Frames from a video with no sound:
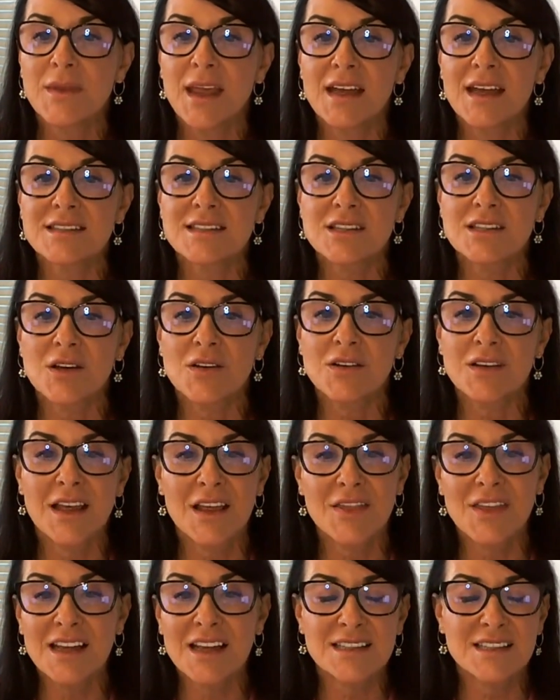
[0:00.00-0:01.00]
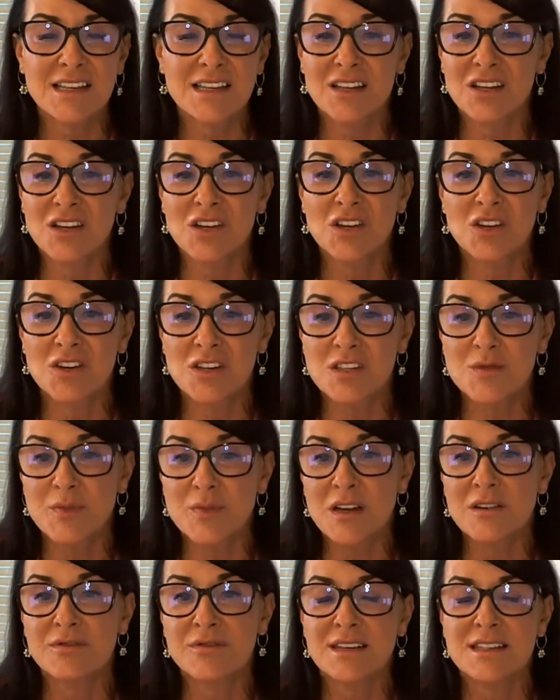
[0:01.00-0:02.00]
And so, yeah, that's a huge,
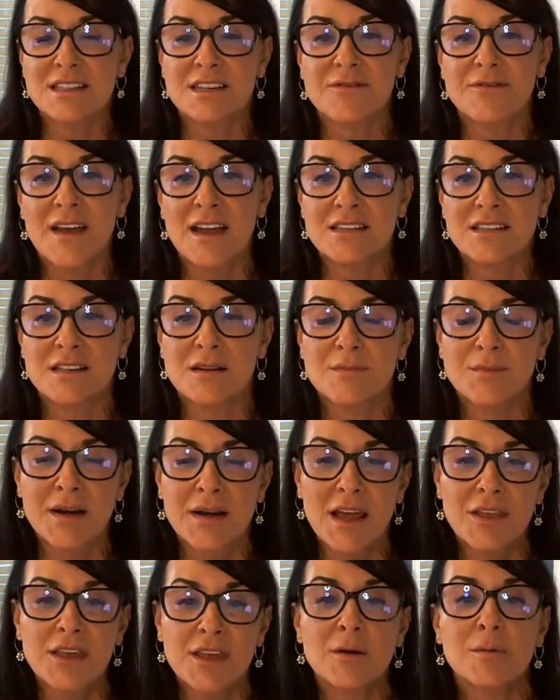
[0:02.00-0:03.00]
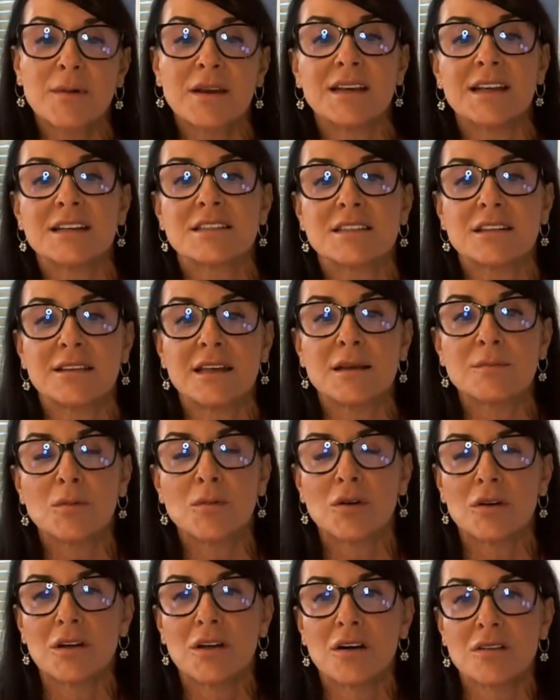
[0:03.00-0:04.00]
big risk factor. But I think we need to think
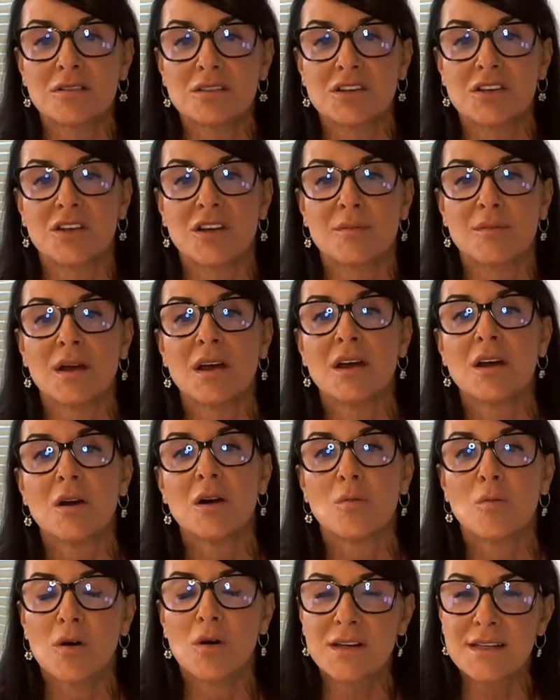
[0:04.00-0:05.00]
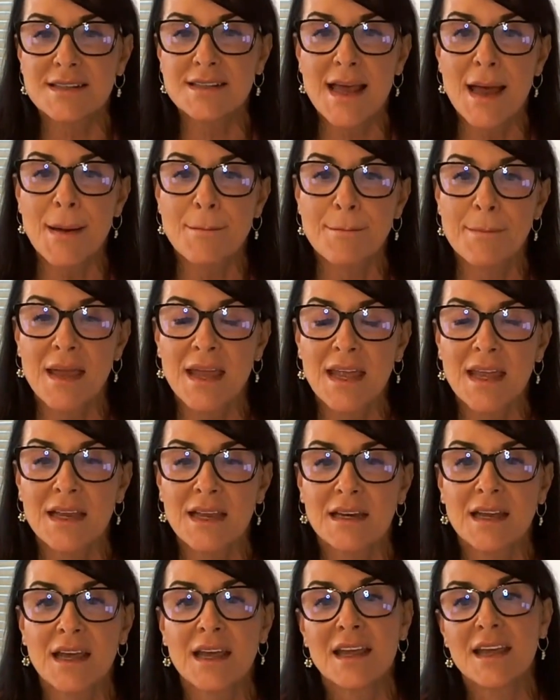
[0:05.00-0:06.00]
more long-term. What does that
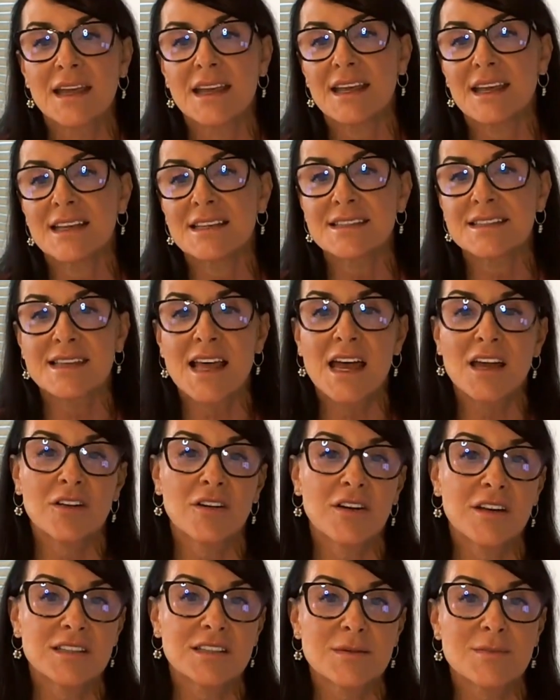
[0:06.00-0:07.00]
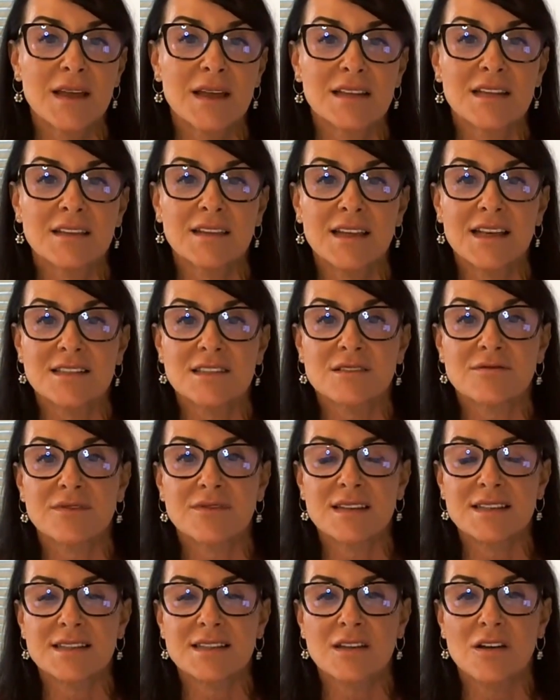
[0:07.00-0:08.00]
mean? Is that going to mean that there's a
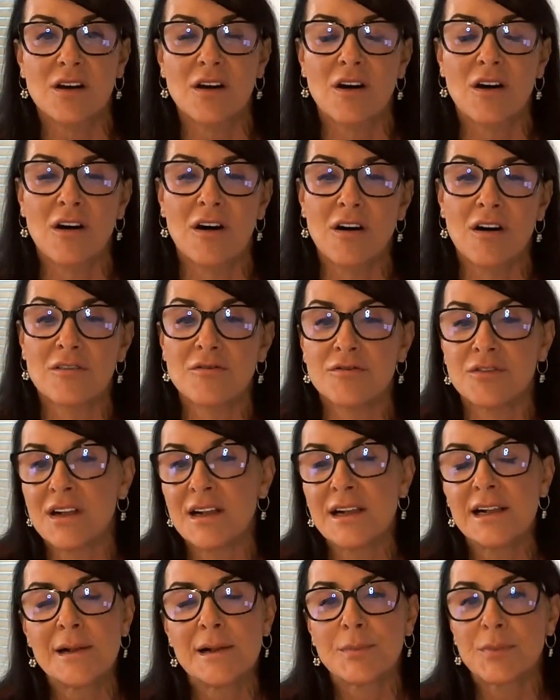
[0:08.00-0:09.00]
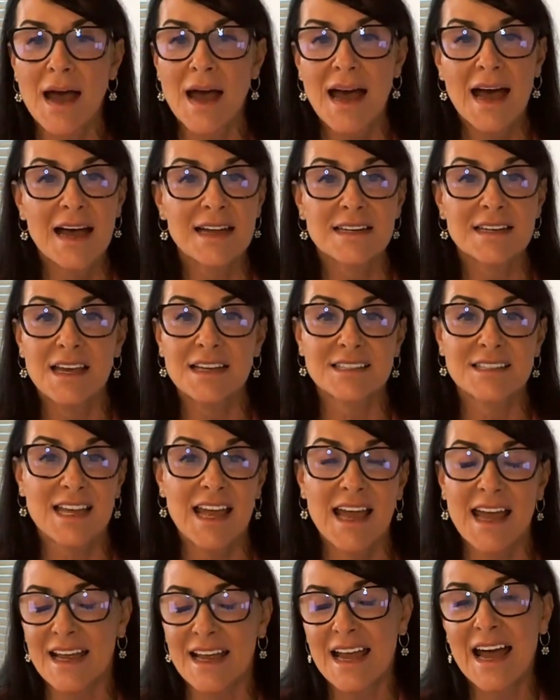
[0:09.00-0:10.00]
risk of heart
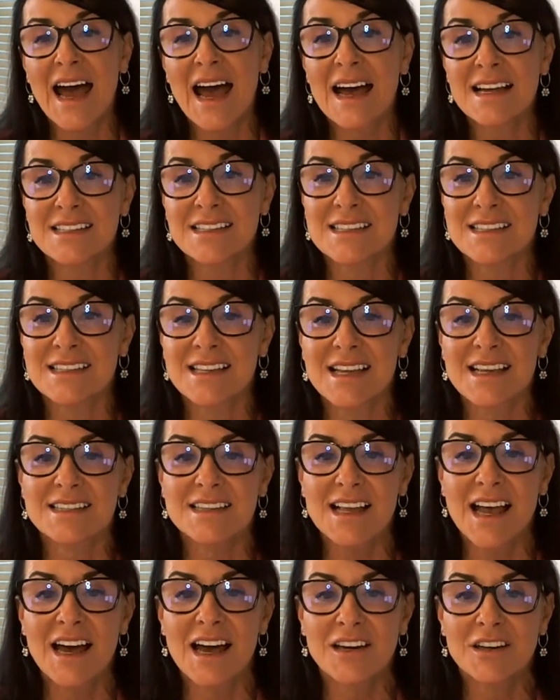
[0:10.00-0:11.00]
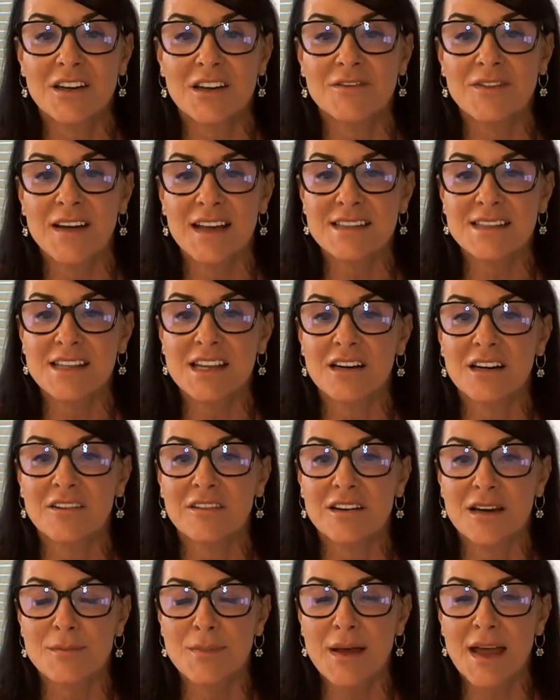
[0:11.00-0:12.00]
attack, heart disease,
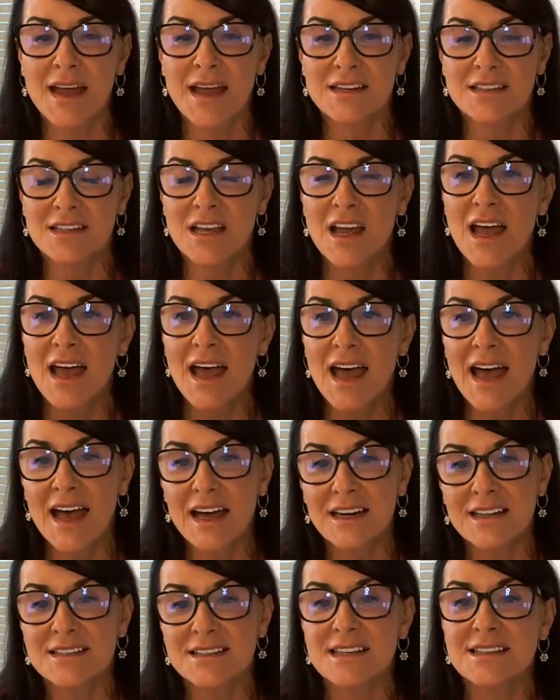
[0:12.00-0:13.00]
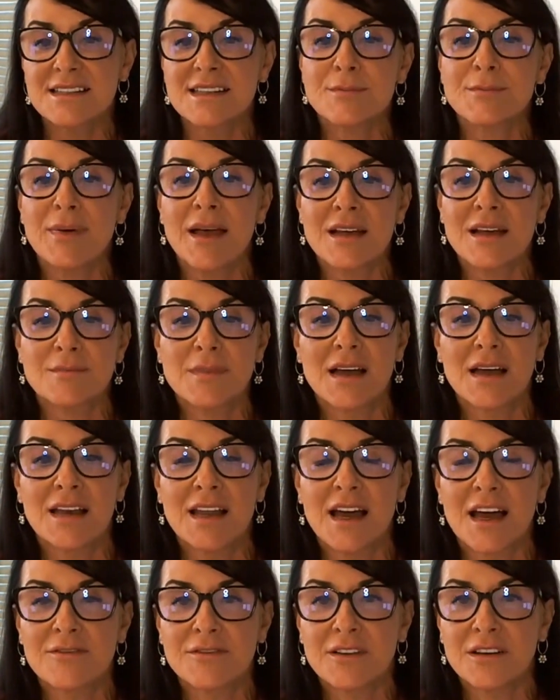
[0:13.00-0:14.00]
cardiovascular impact? How does this impact my
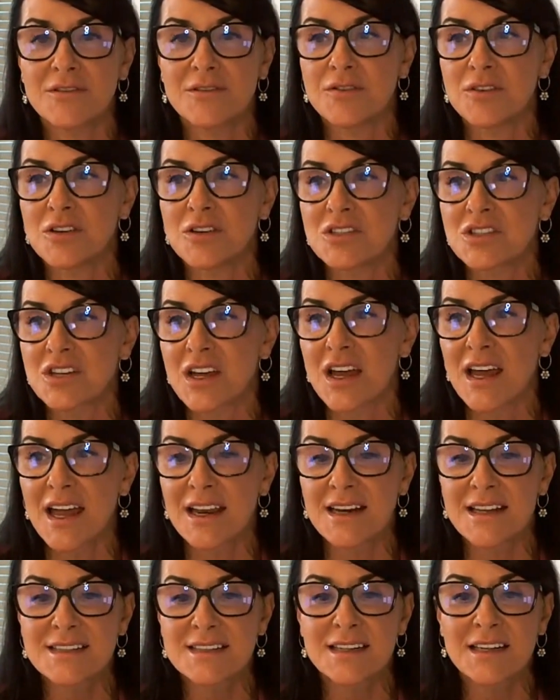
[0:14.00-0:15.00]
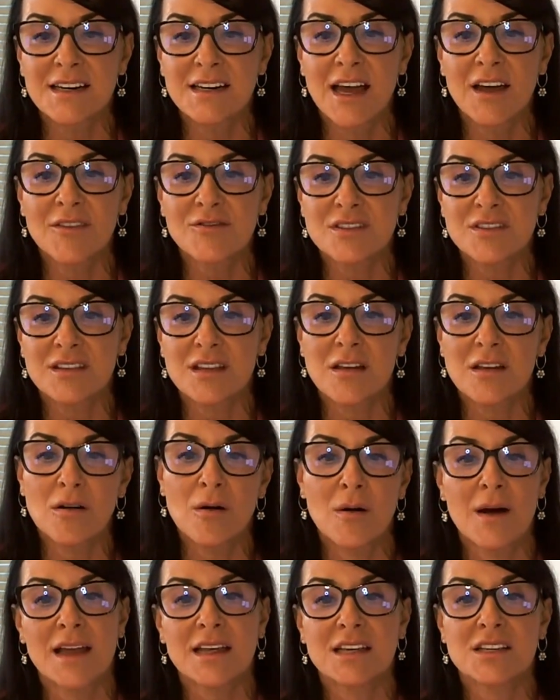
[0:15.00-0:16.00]
life in future? And is it enough to think,
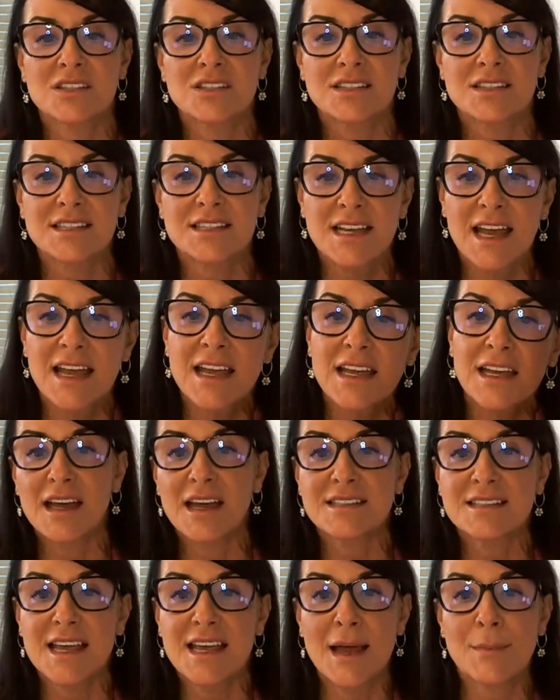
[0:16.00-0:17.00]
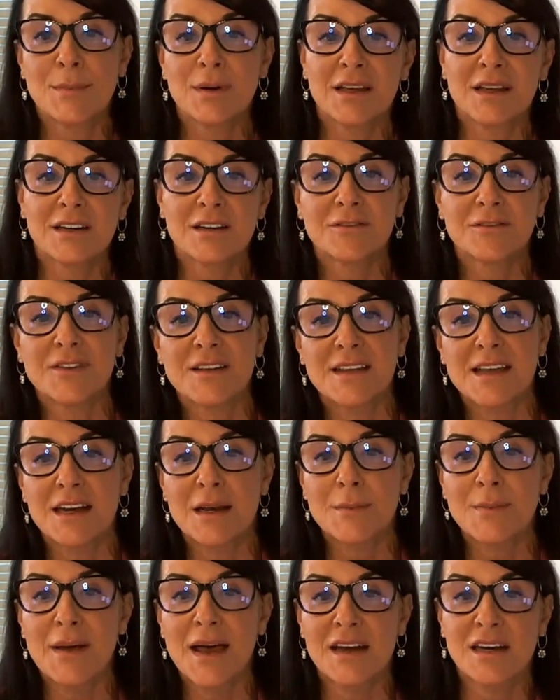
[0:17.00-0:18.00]
oh, I can just take a tablet and
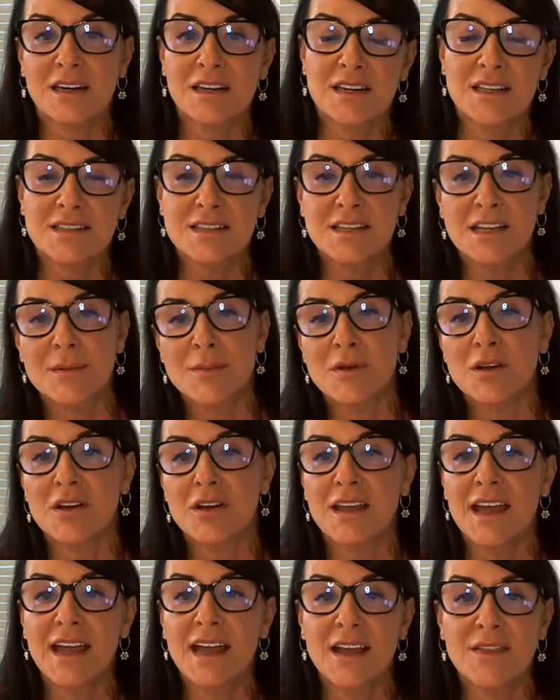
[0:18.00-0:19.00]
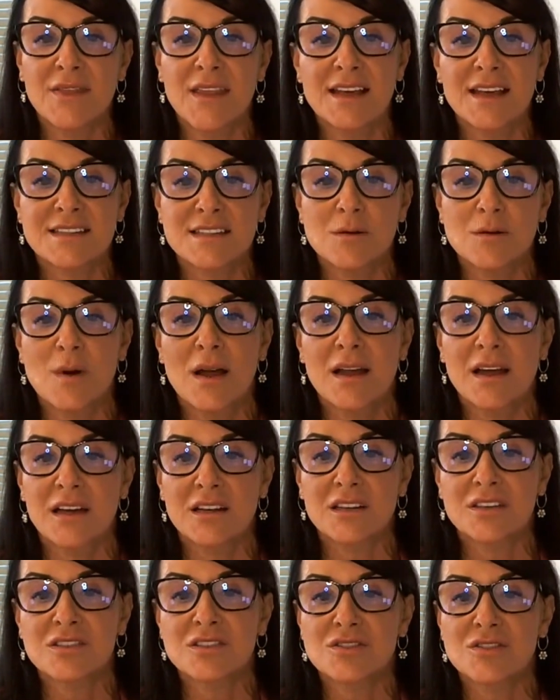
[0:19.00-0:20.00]
forget about it and it's going to be okay and that's the way I
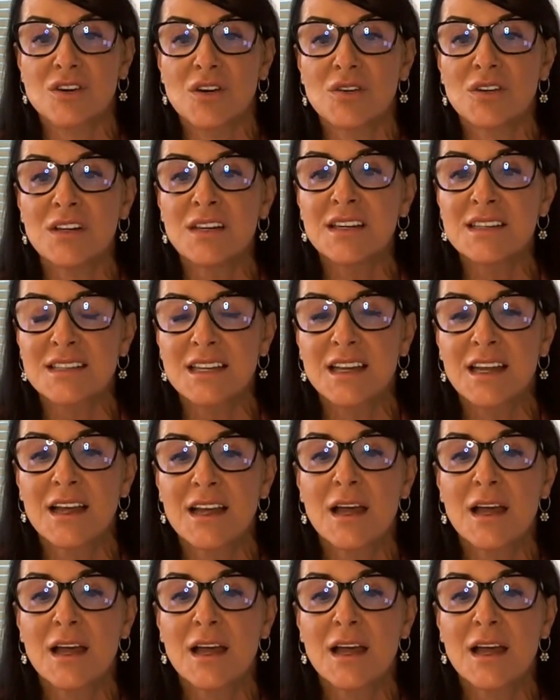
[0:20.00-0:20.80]
control it?